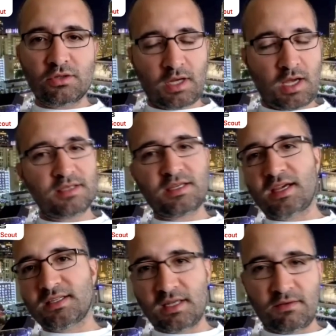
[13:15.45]

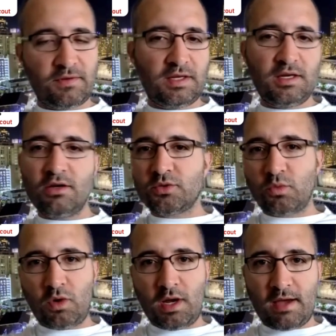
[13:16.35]
contact, send videos,
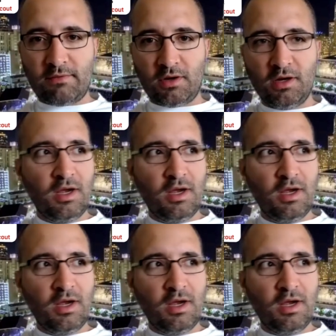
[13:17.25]
whatever,